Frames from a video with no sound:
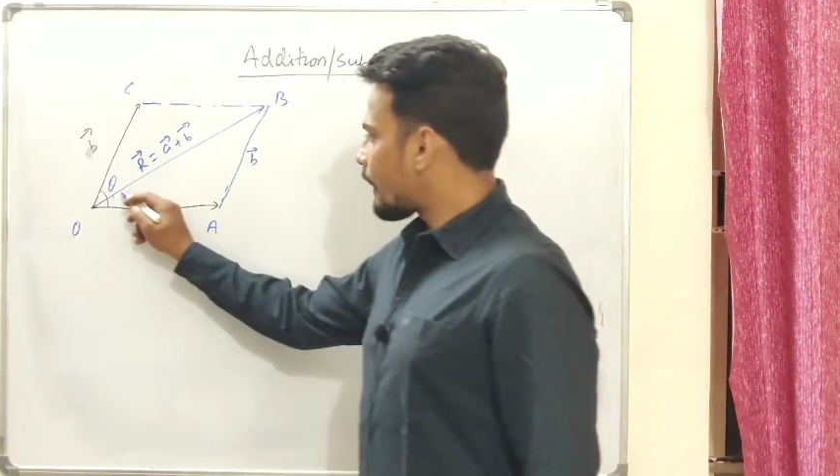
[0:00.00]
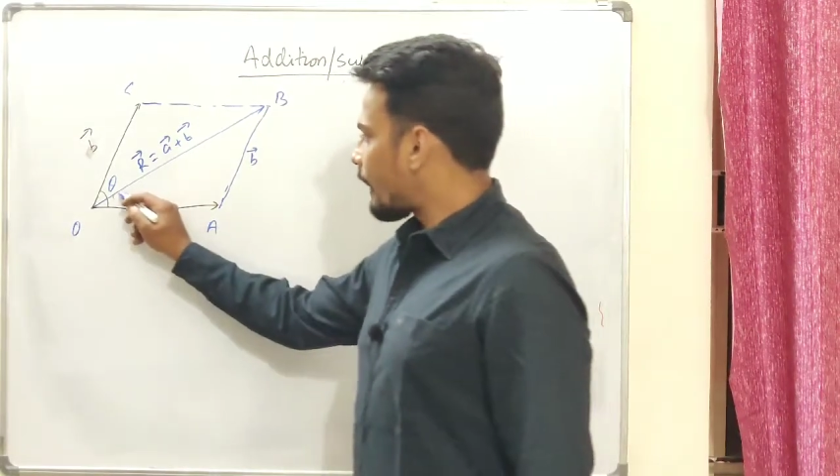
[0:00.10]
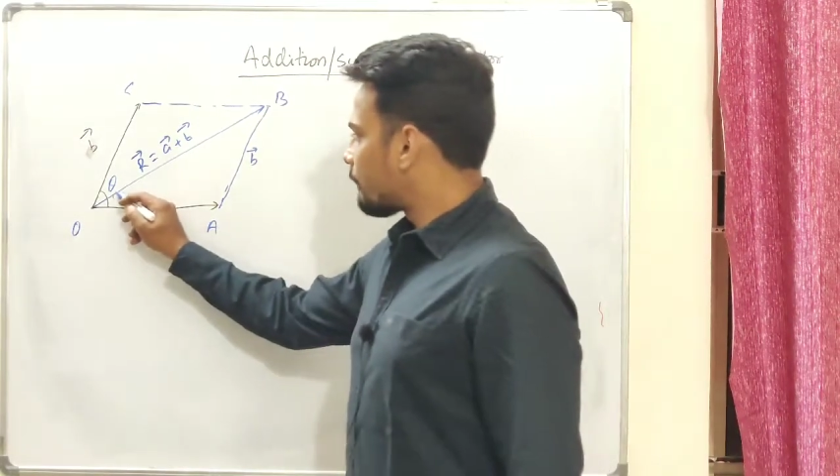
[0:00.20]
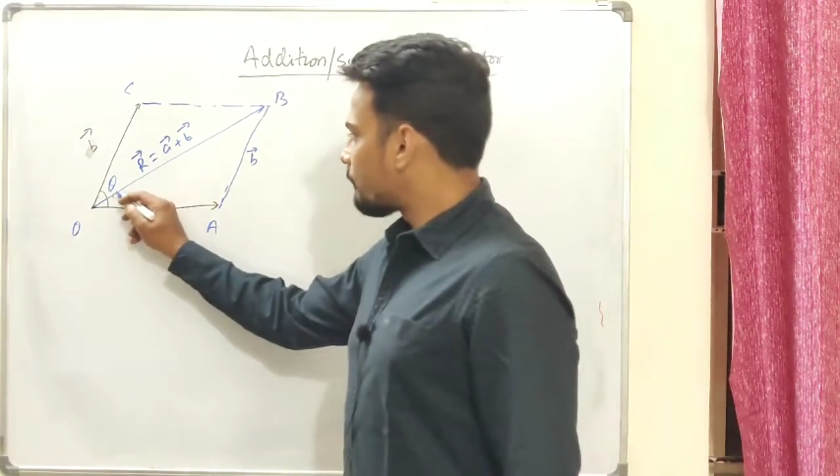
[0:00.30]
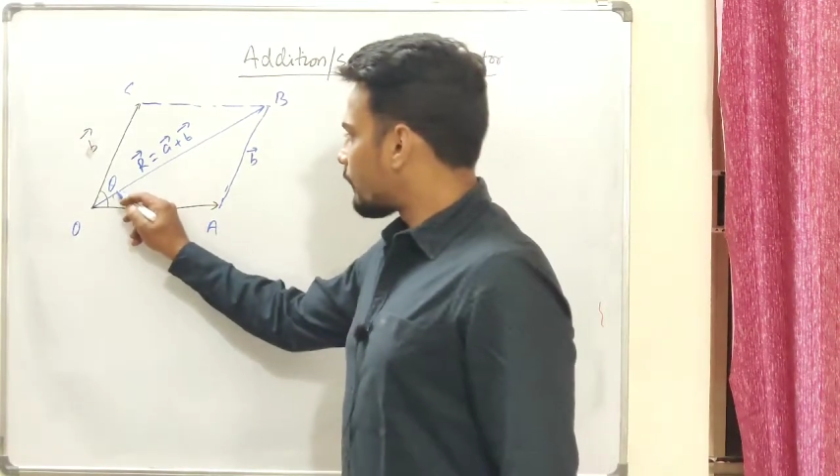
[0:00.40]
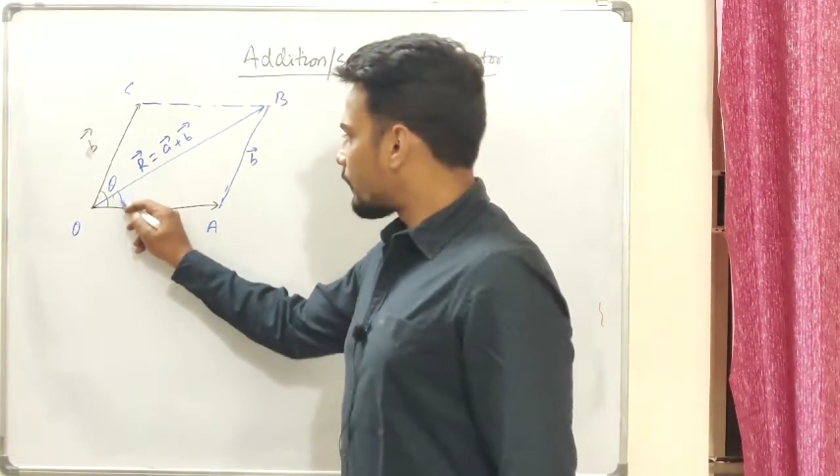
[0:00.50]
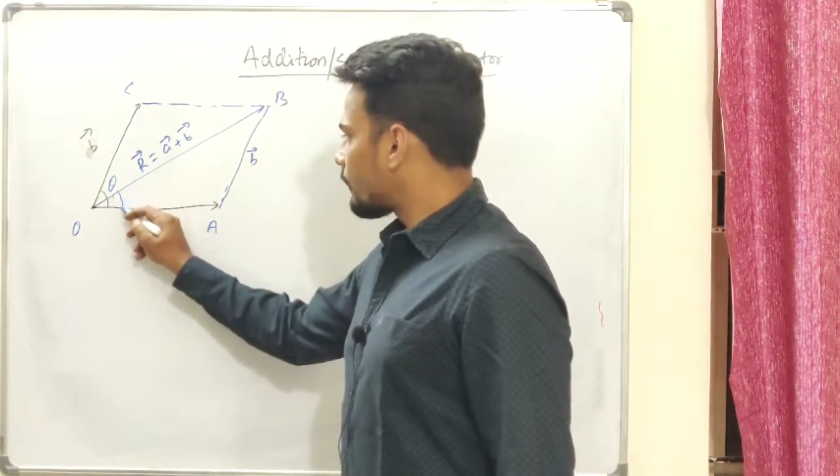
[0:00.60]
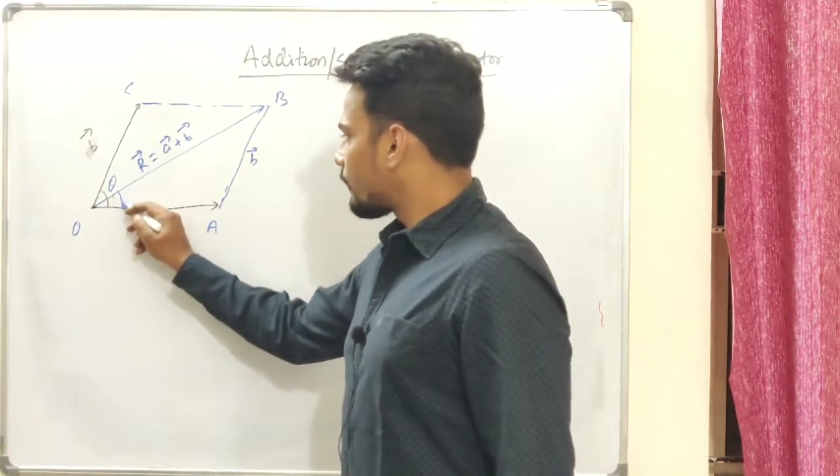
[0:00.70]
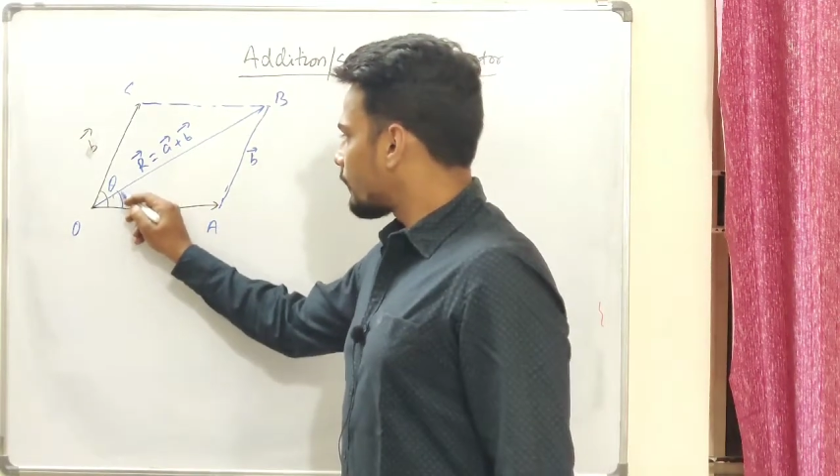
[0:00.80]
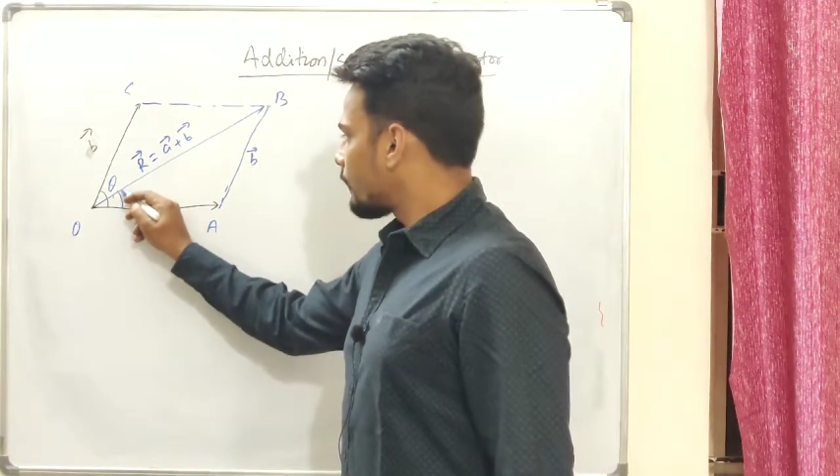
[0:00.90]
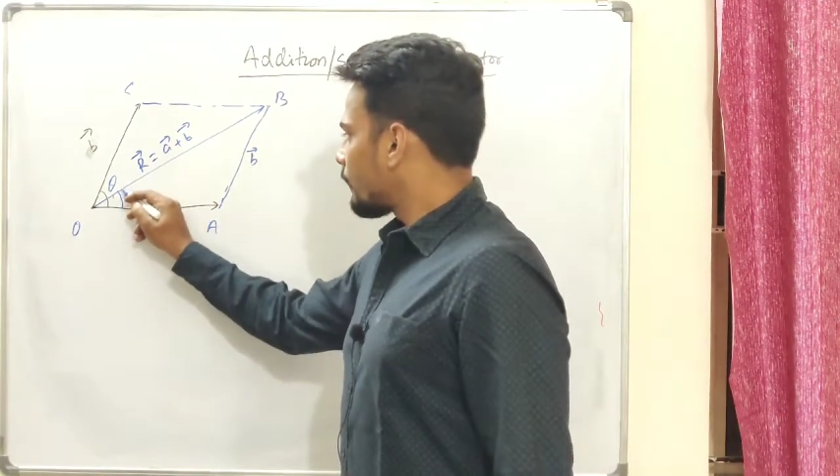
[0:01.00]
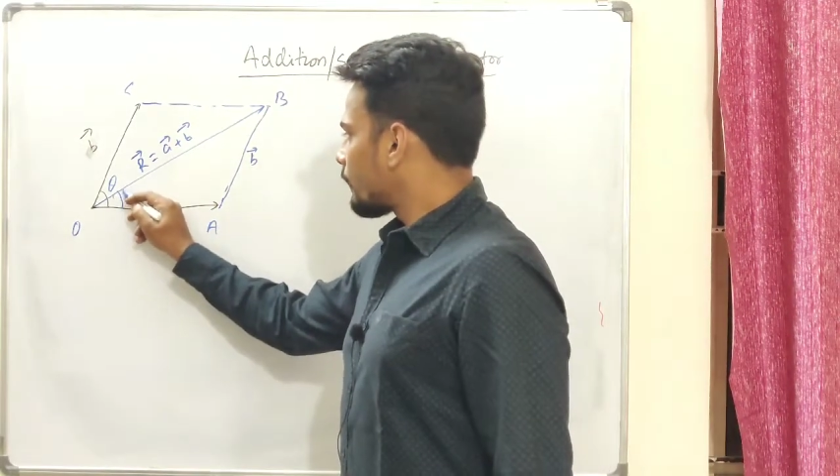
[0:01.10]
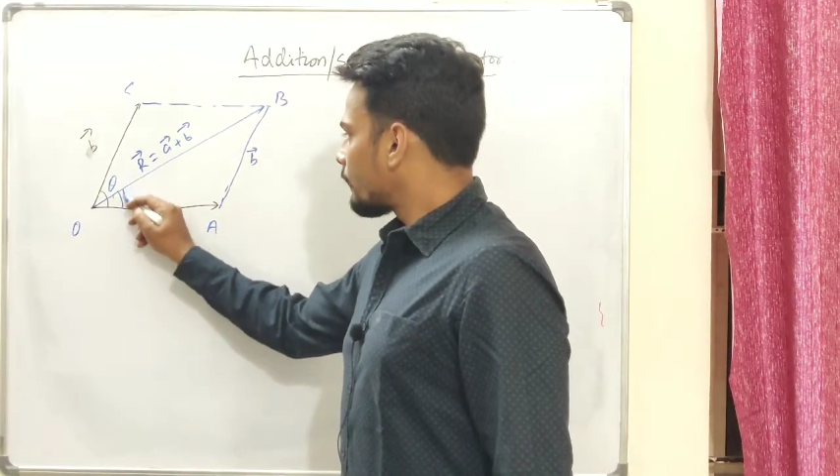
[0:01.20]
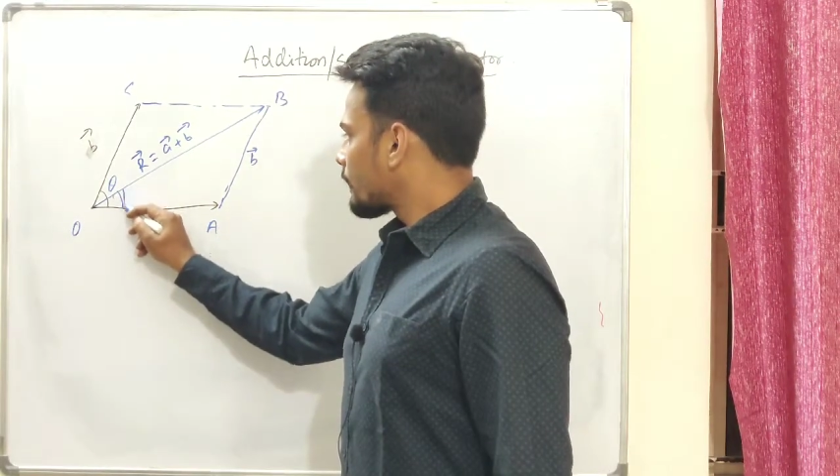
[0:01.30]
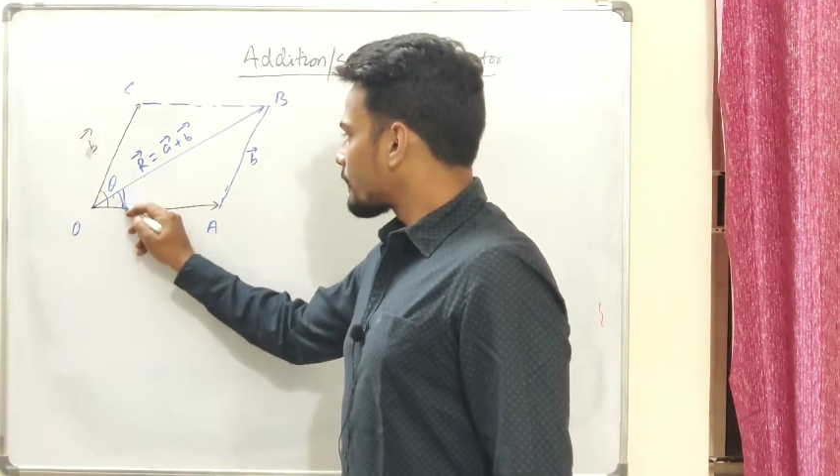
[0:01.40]
alpha.
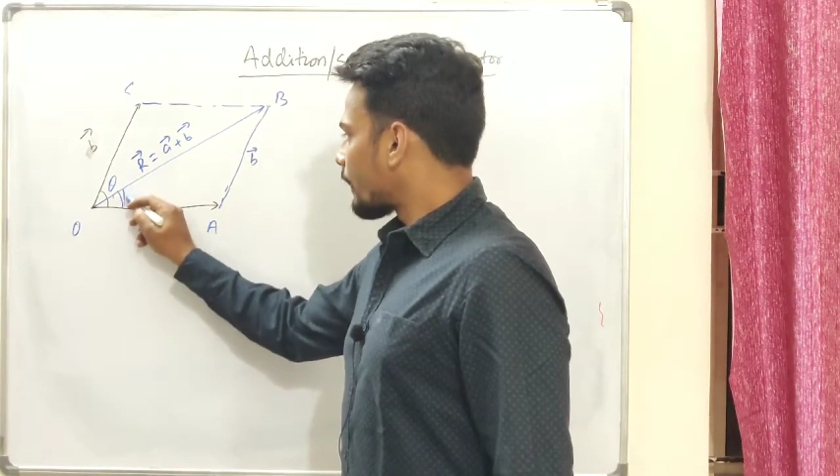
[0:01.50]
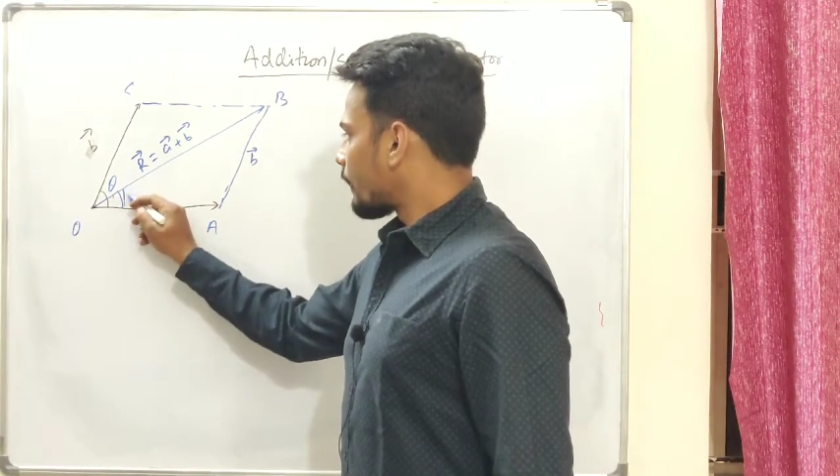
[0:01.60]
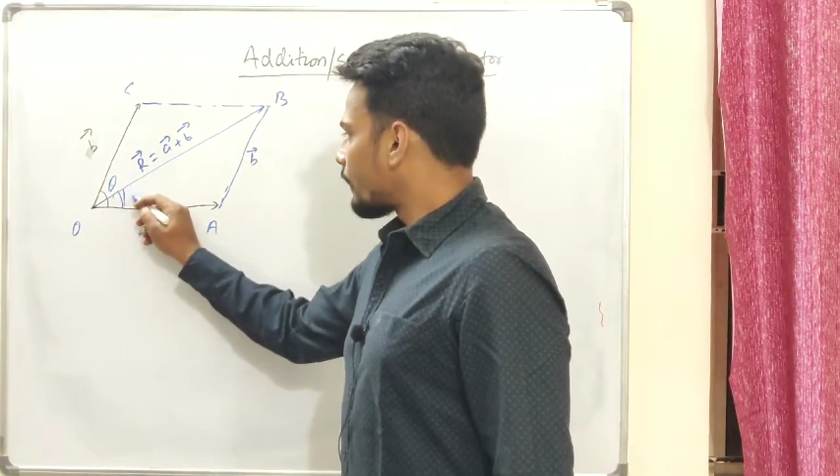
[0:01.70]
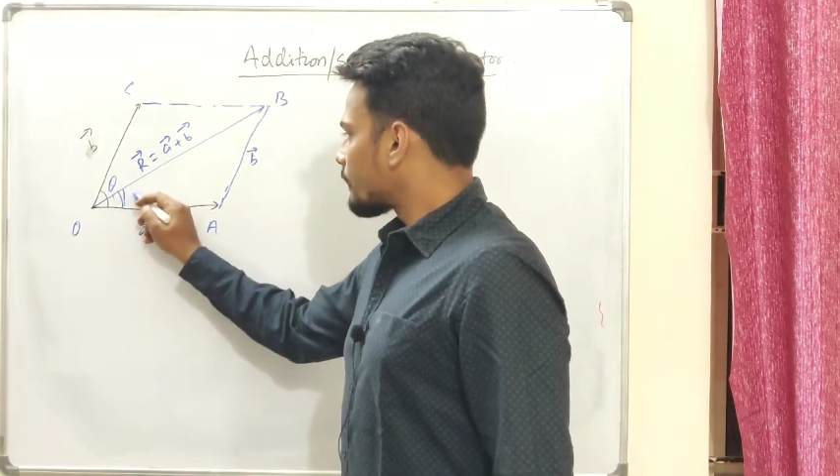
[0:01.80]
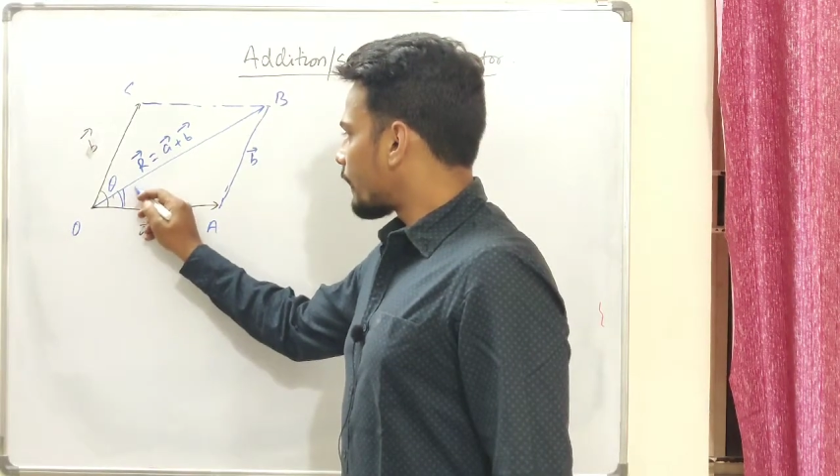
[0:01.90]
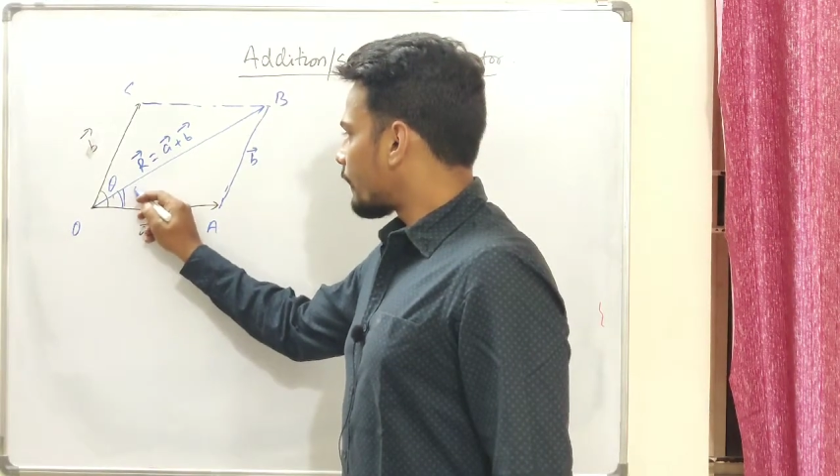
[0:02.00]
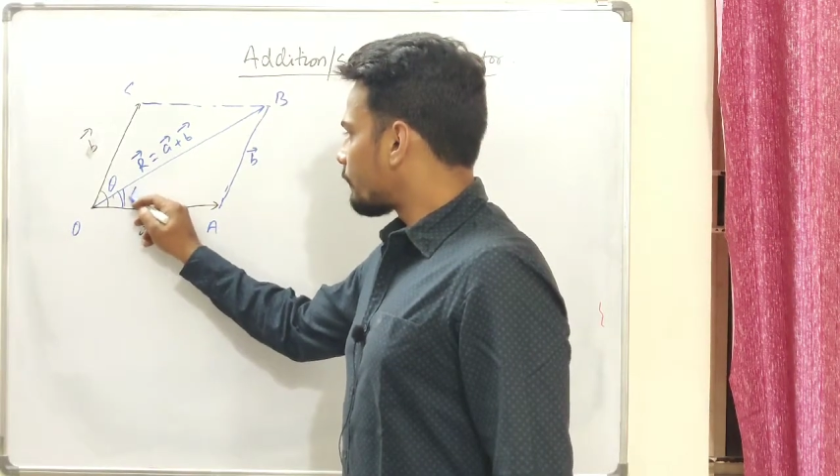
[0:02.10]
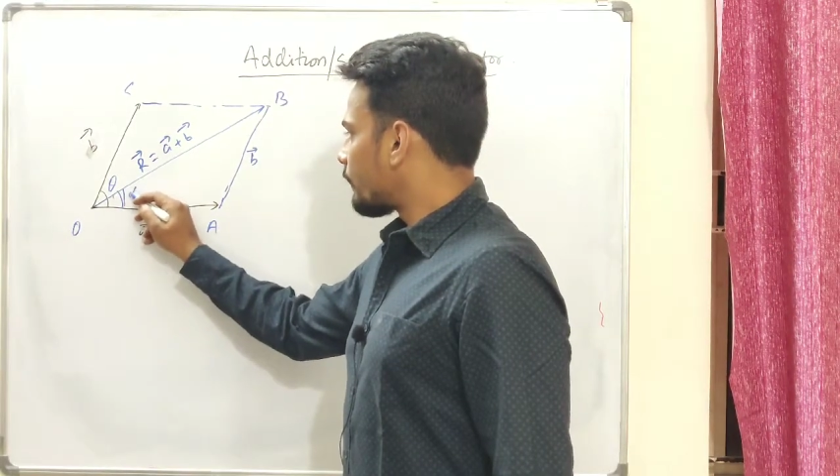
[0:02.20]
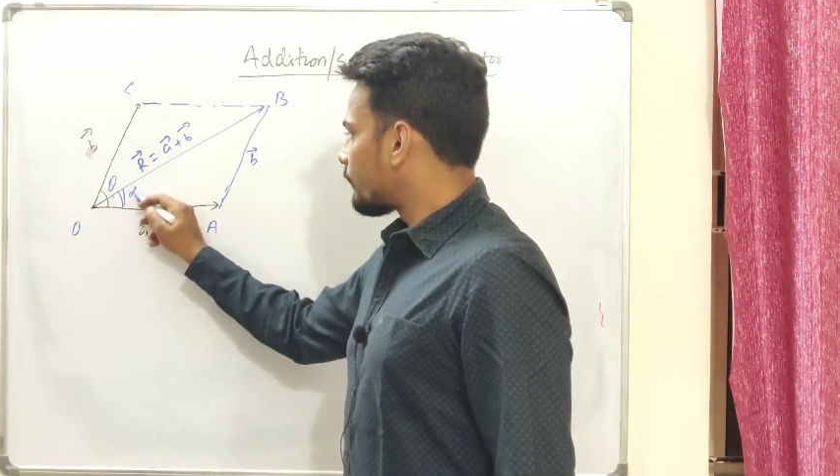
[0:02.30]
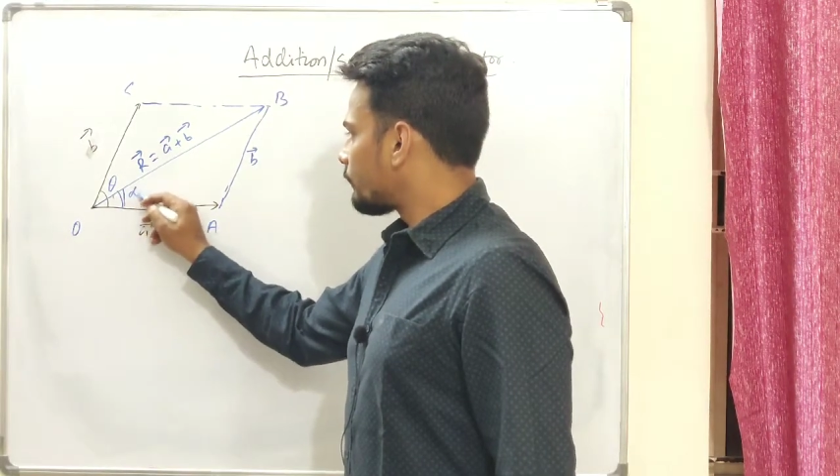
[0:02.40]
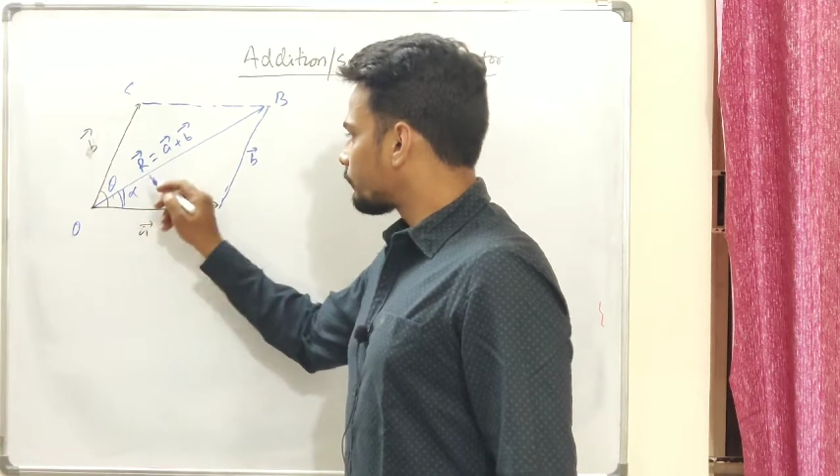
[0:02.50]
This angle as alpha.